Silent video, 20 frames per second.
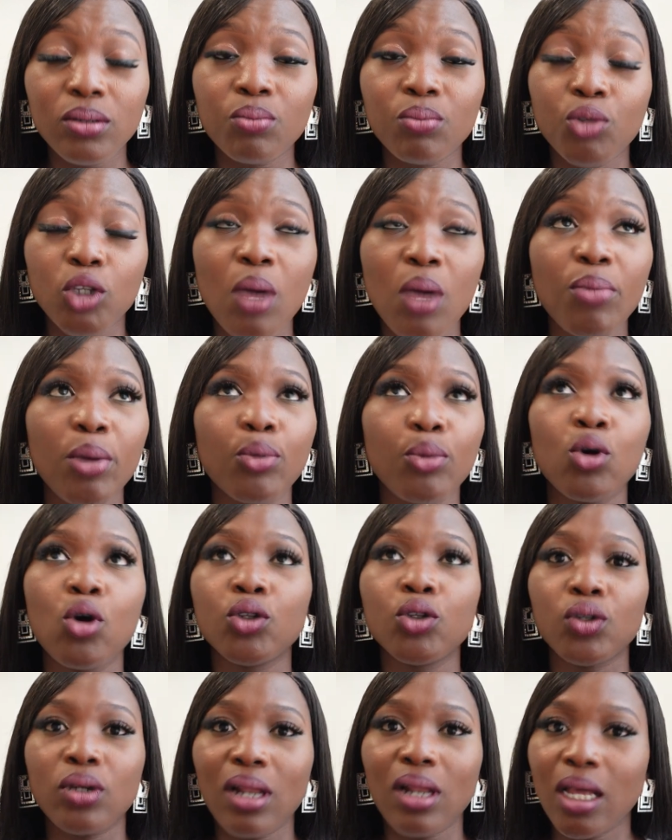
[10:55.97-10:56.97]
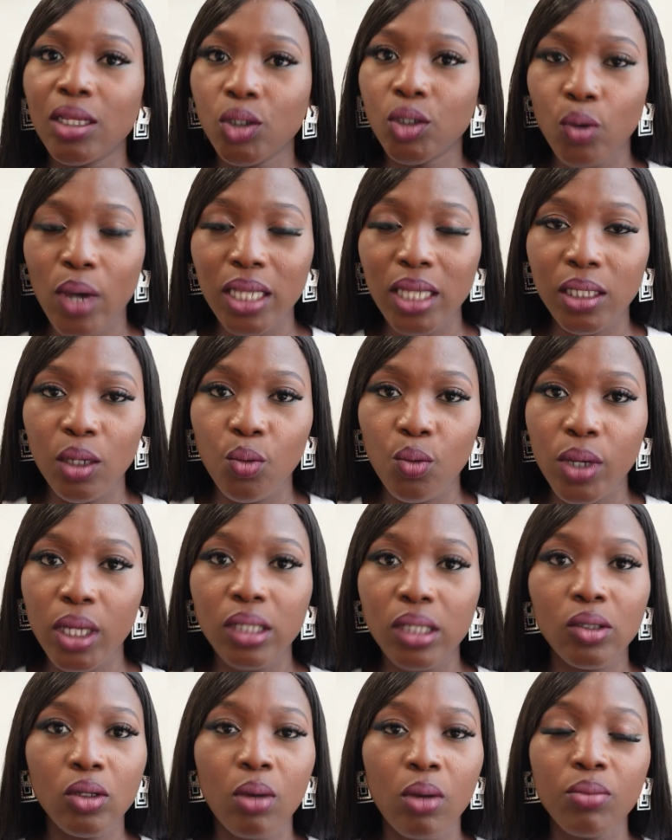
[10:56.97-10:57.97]
Some people go to class twice a week.
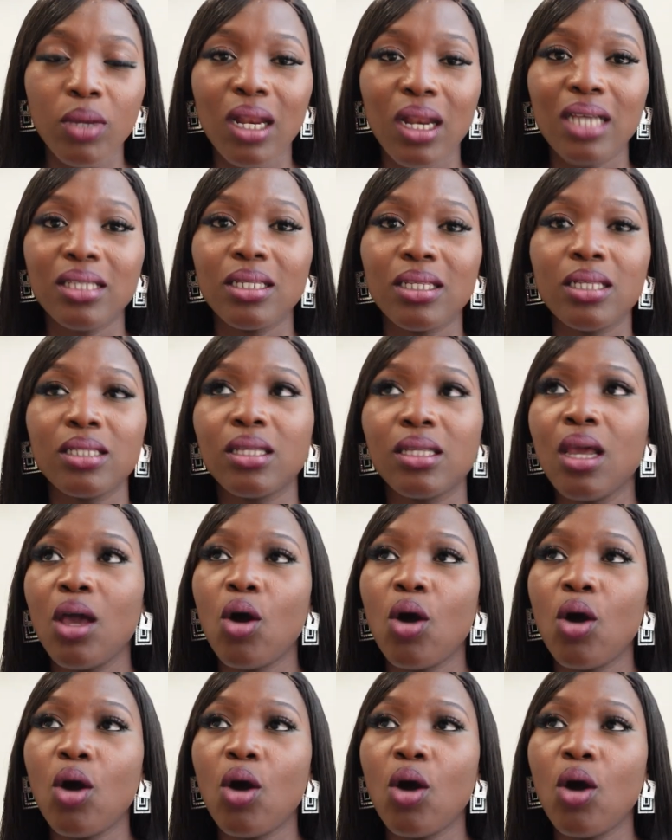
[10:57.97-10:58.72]
Some classes